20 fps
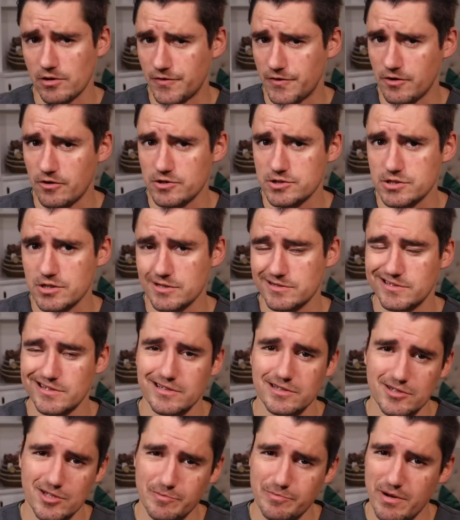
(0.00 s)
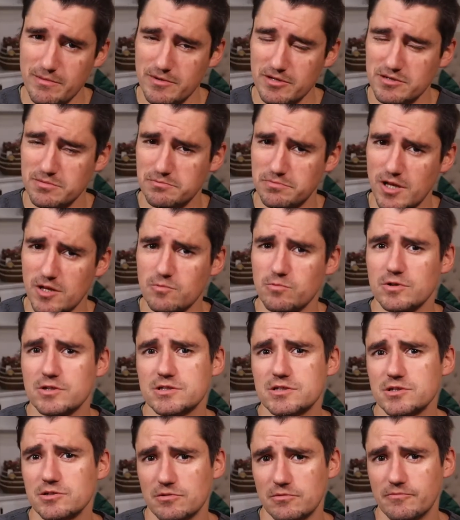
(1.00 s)
lethargic, then there's probably some blood
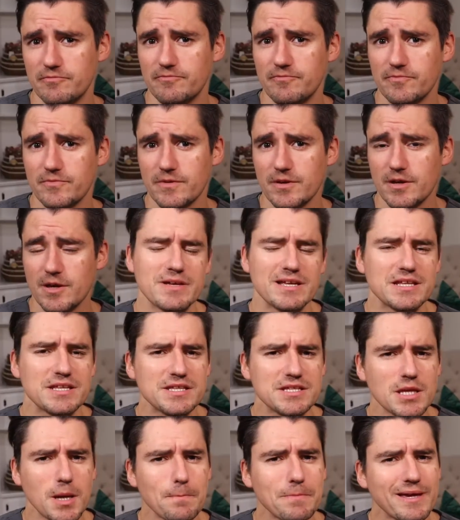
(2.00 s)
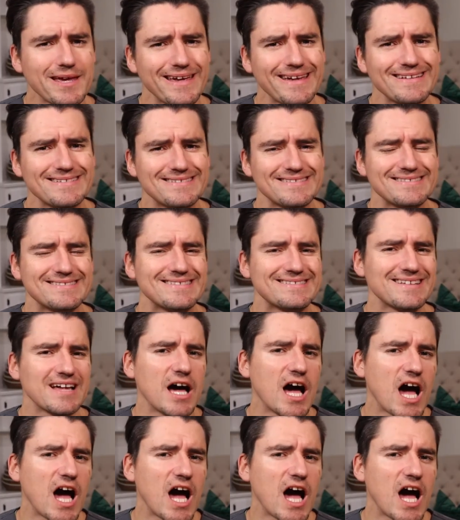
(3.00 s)
work too. In some cases, these